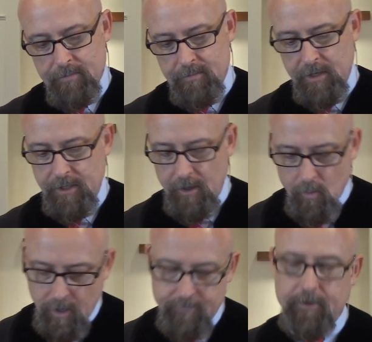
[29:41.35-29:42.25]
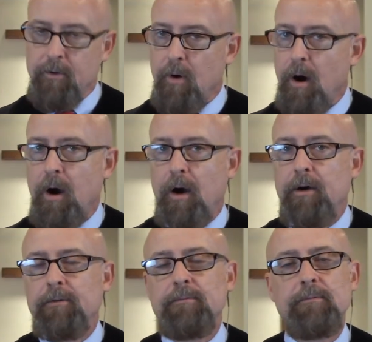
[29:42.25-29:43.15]
But you know, wherever you
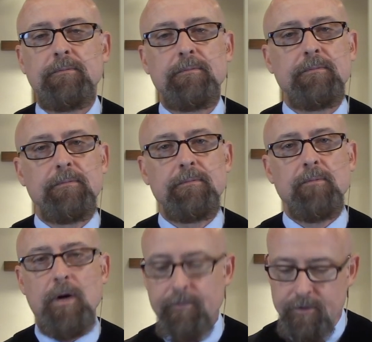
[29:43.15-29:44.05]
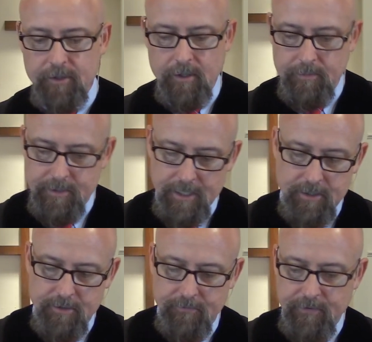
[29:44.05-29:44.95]
are, whatever
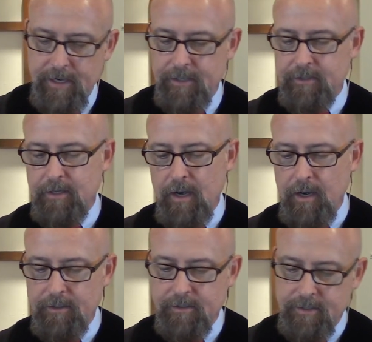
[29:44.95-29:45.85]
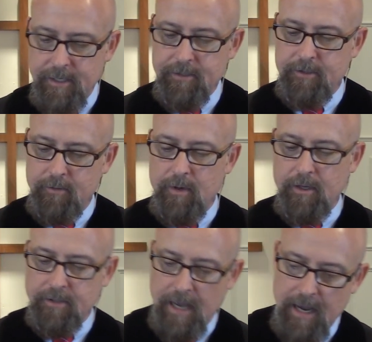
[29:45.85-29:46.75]
circumstances you face, God says to
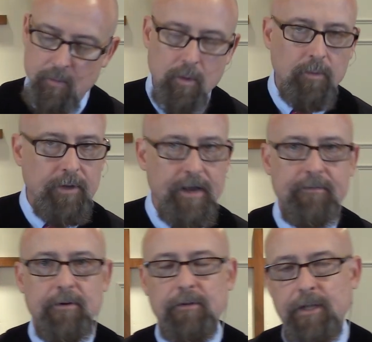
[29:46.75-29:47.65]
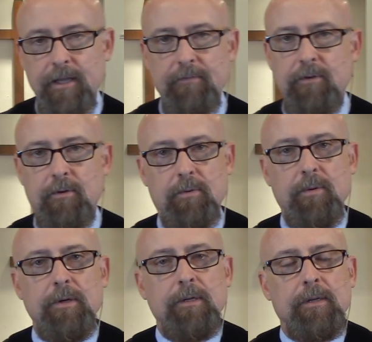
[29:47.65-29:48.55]
us, I will never leave
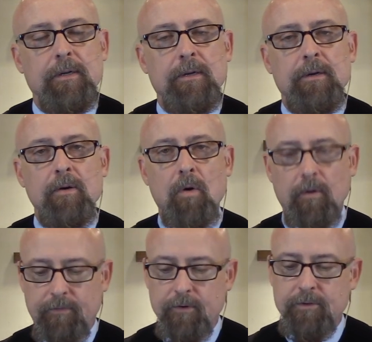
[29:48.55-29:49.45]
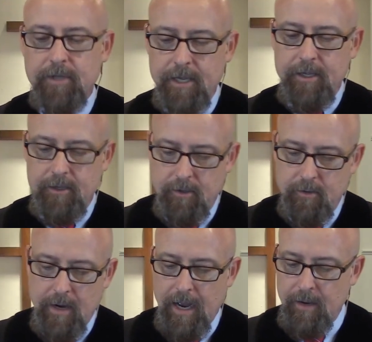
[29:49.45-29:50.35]
you or forsake
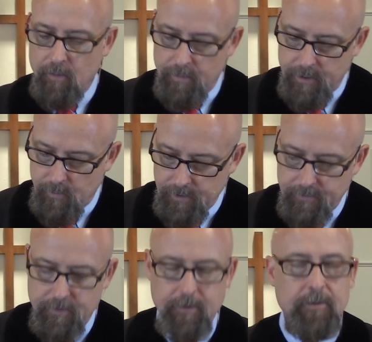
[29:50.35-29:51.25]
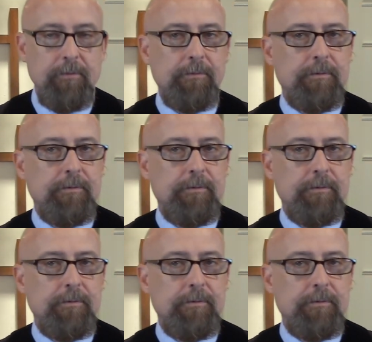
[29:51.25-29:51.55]
you, I will be with you.